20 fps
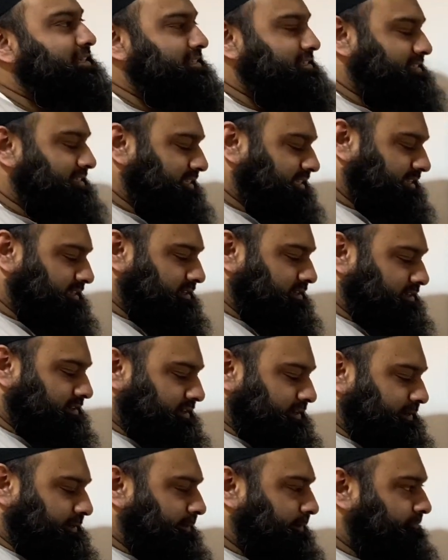is the
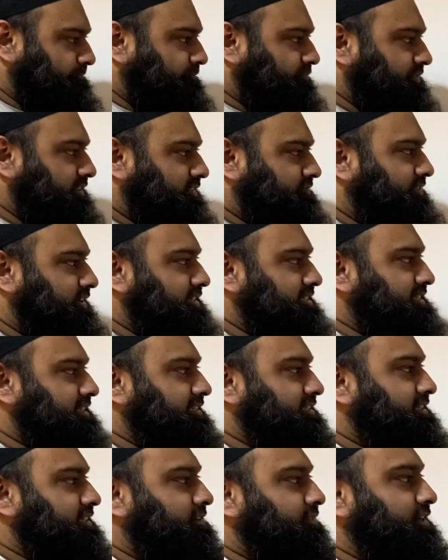first
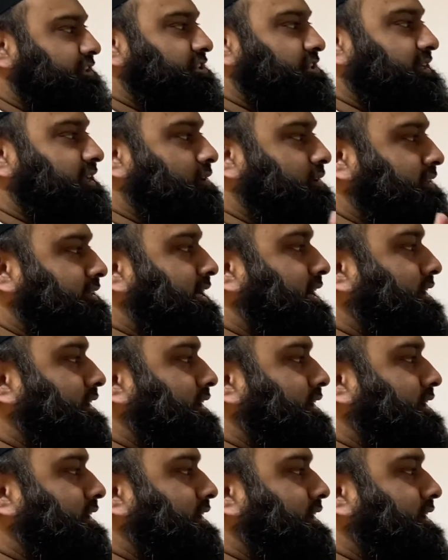consideration. Now, the